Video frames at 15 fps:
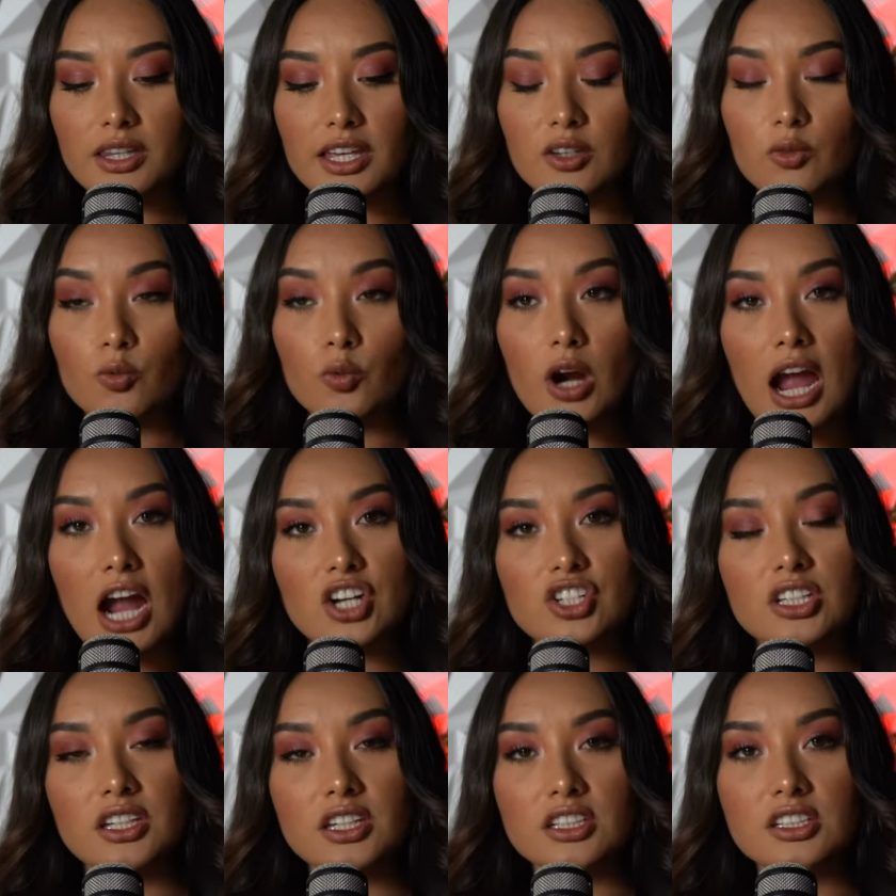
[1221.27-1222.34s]
Like, we're
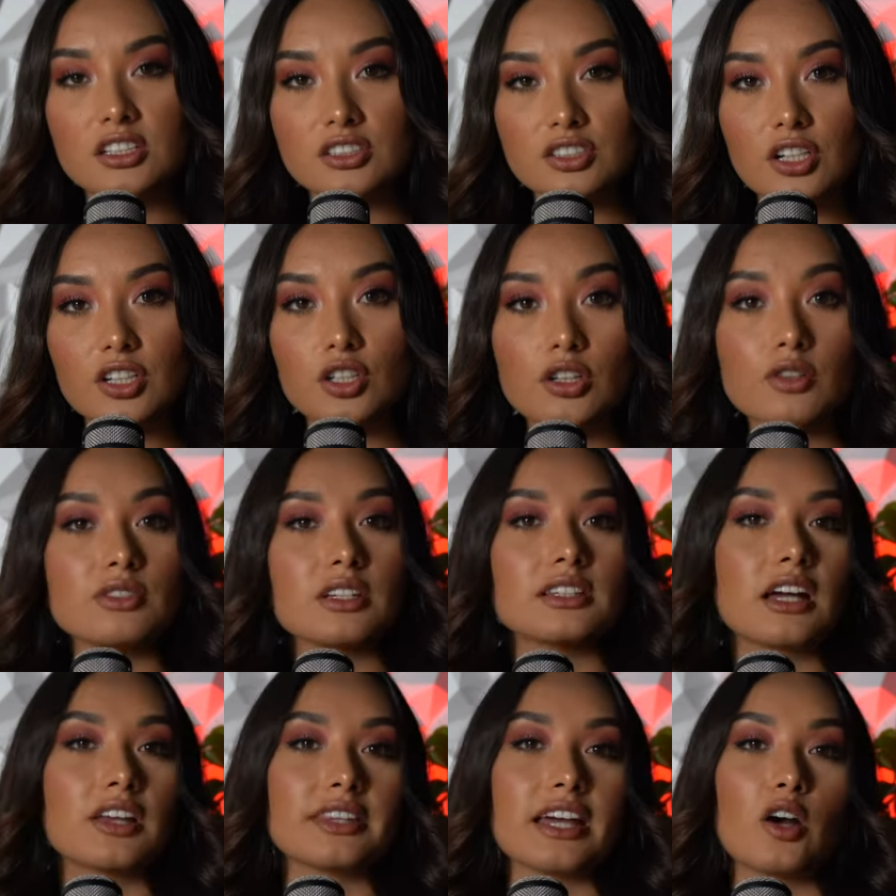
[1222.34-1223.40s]
actually gonna start closing
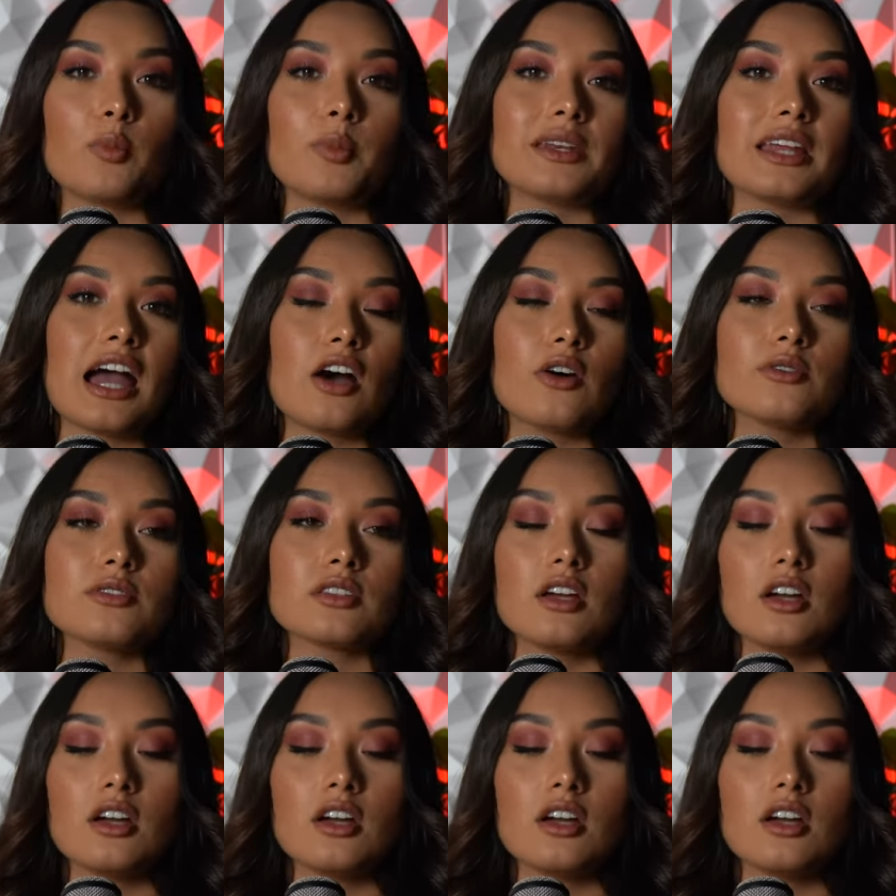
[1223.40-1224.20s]
down the open house.